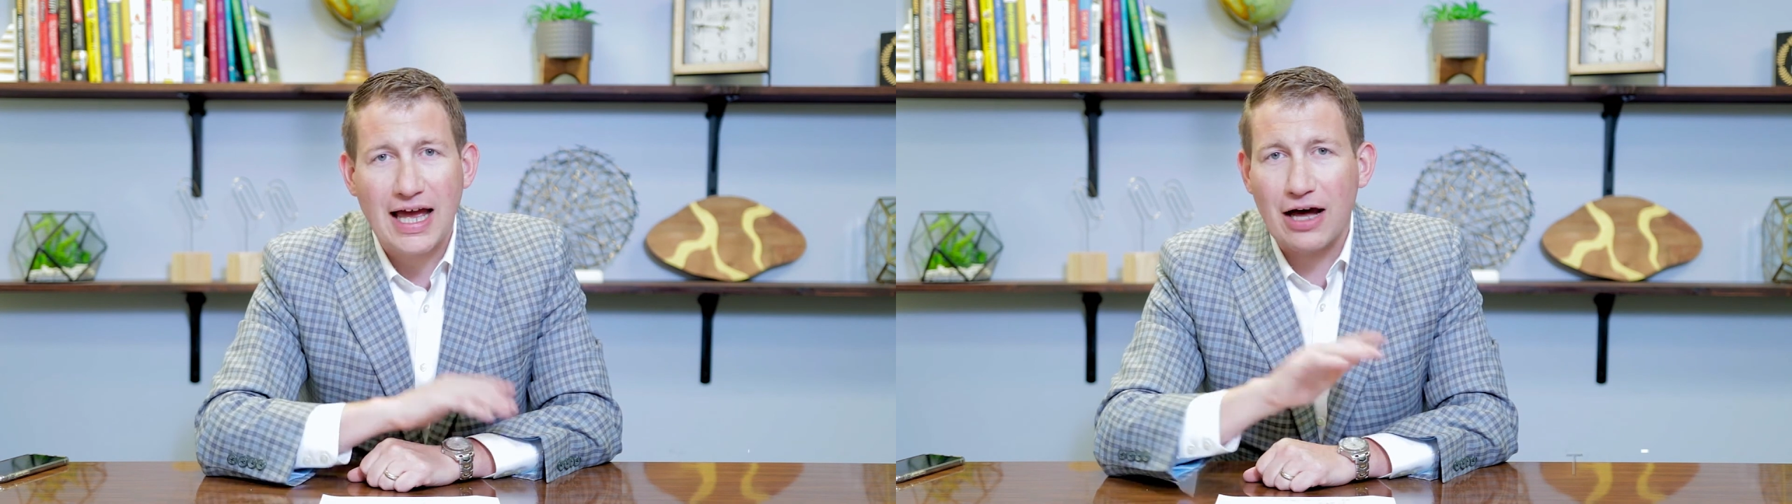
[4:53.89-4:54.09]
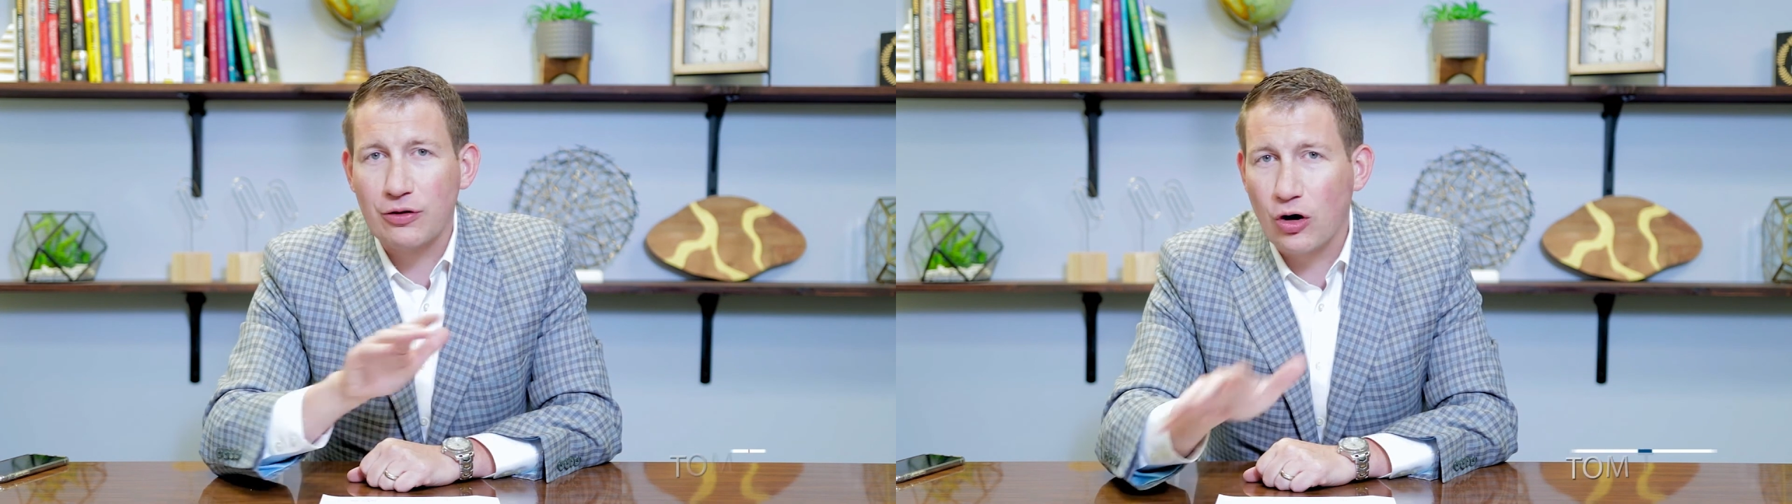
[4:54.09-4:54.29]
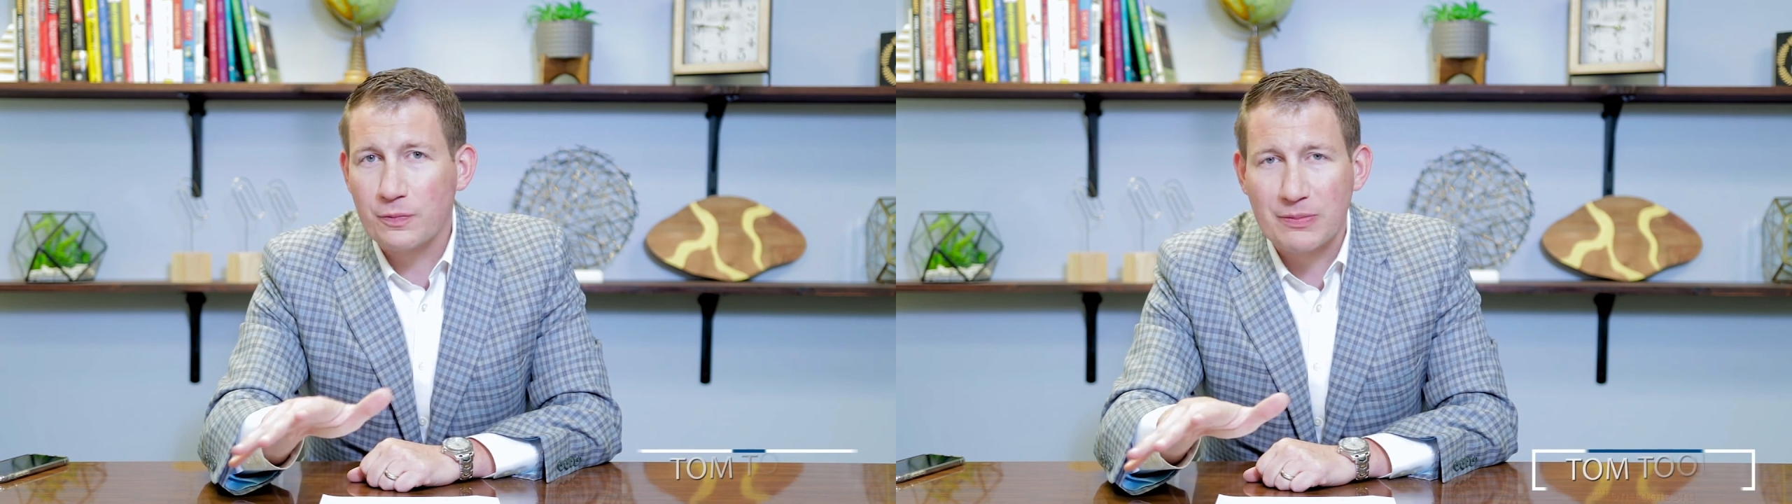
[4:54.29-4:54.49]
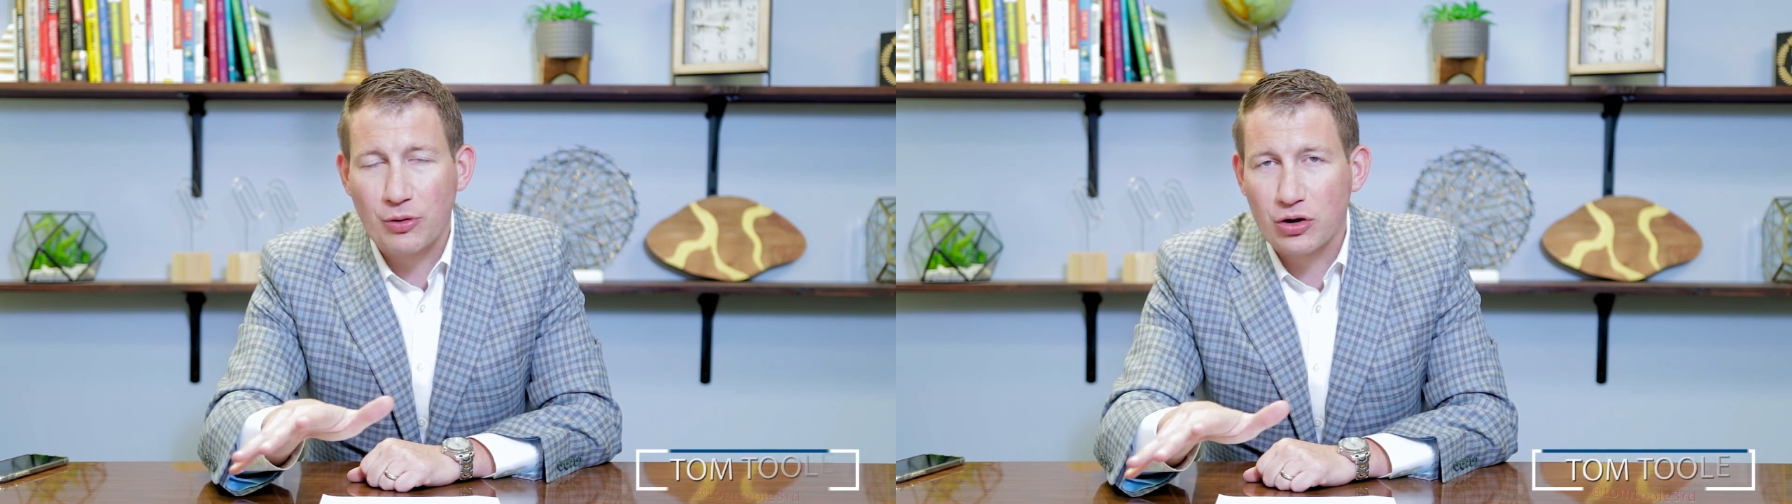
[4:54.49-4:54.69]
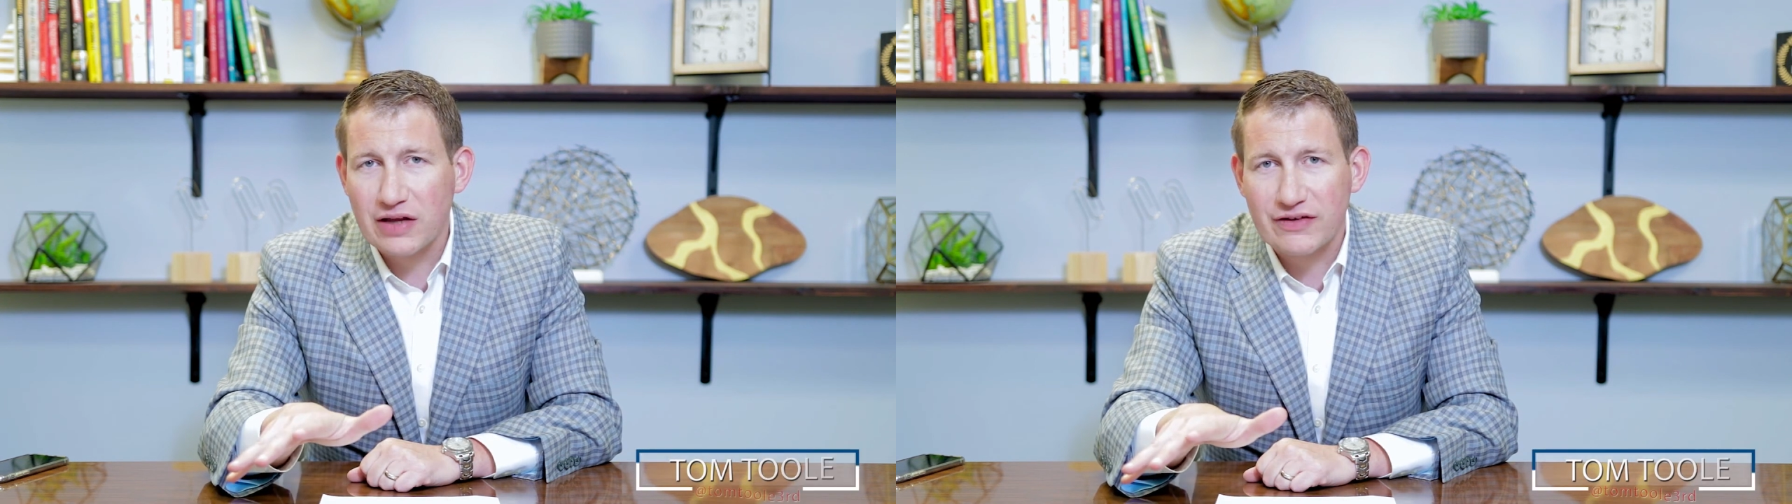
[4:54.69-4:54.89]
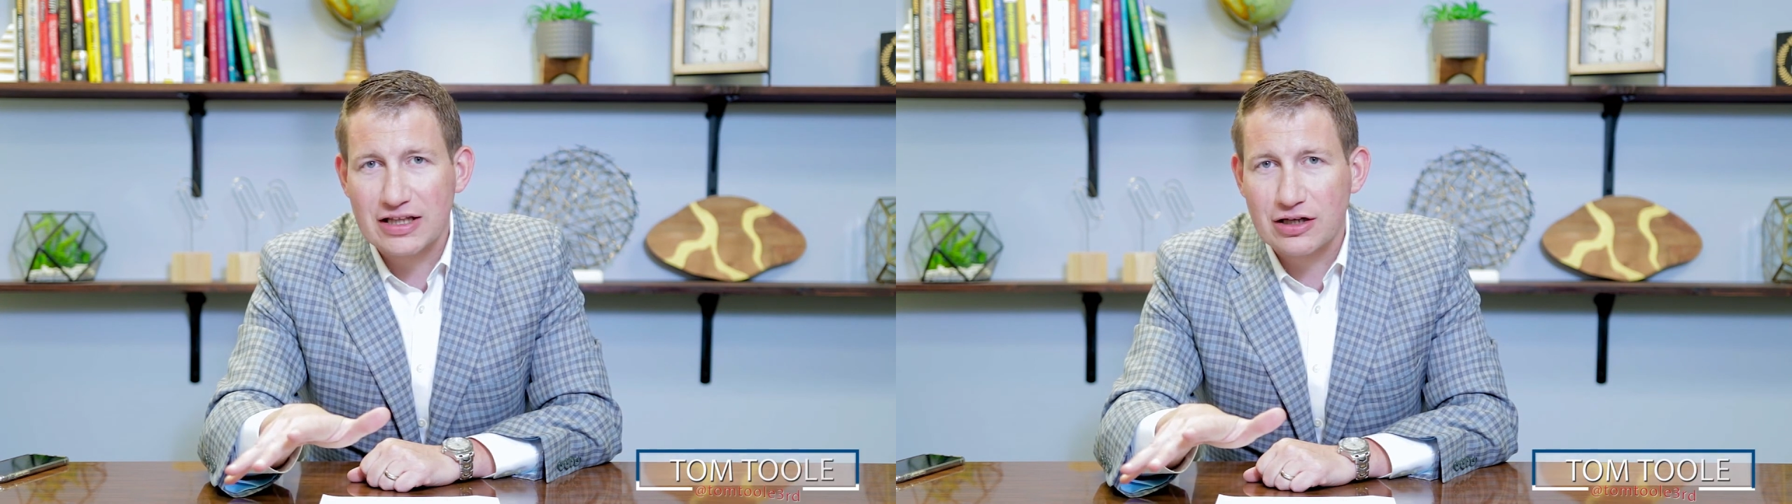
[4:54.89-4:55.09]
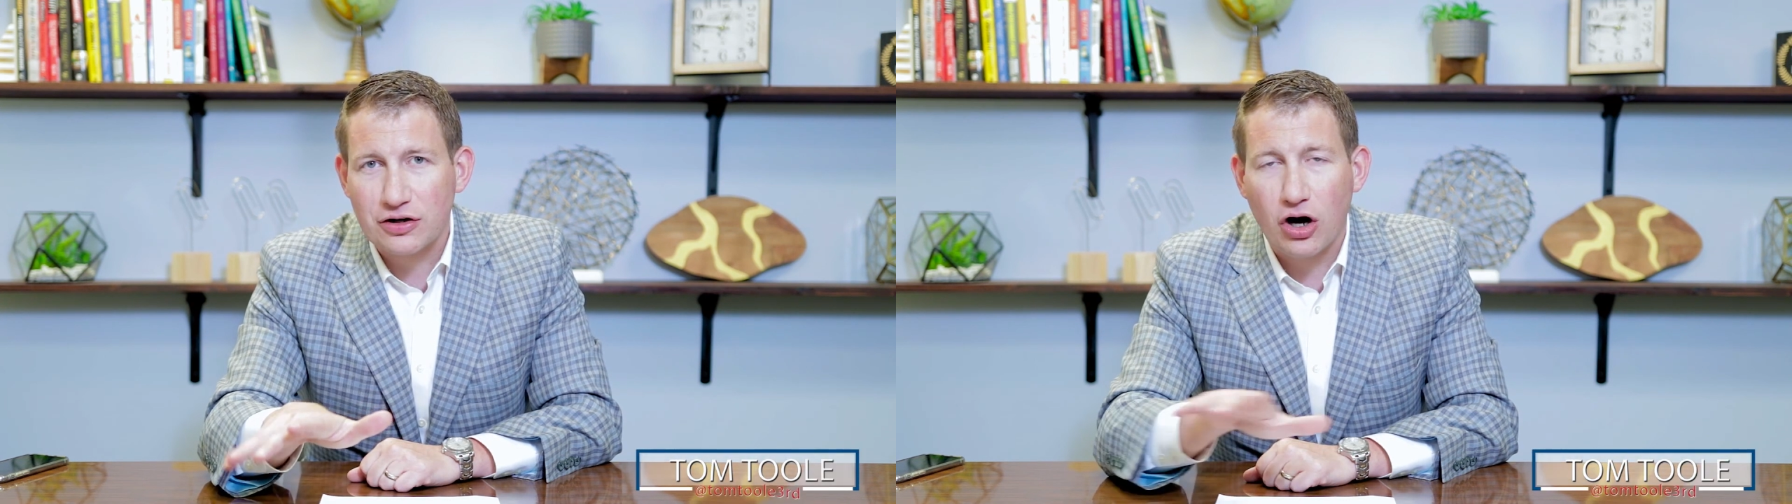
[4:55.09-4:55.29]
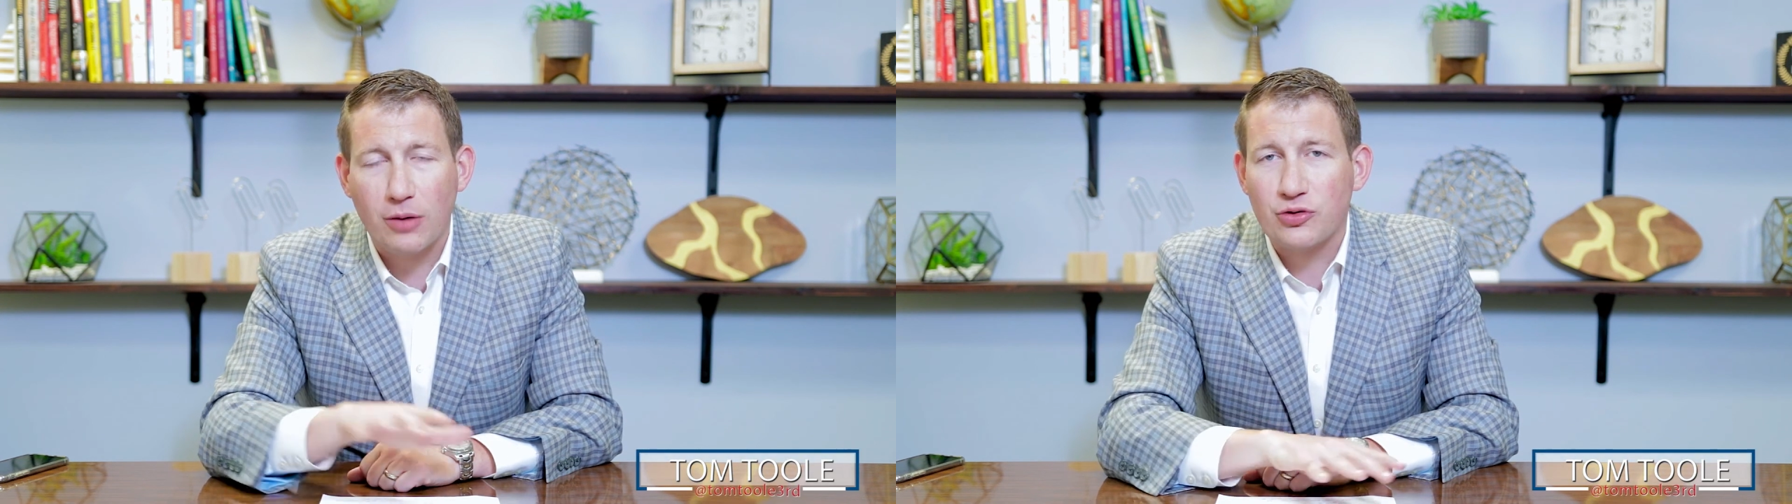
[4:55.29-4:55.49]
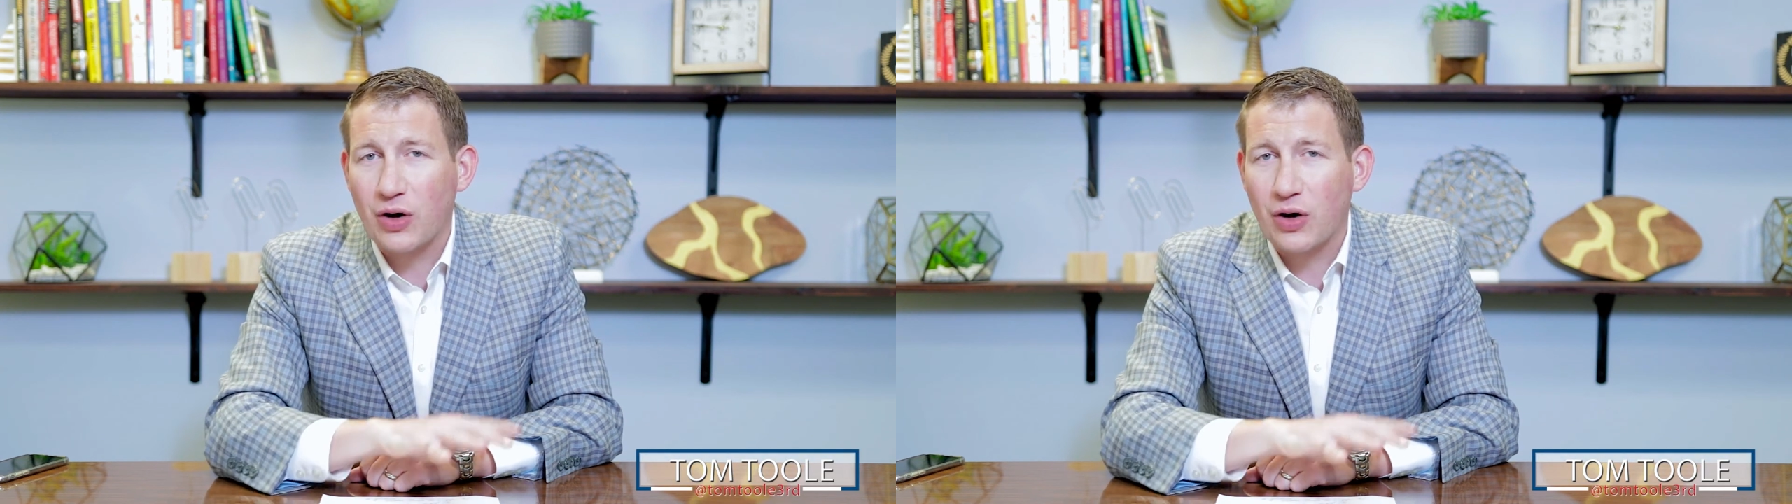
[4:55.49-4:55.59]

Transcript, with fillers: how long people are living in their homes,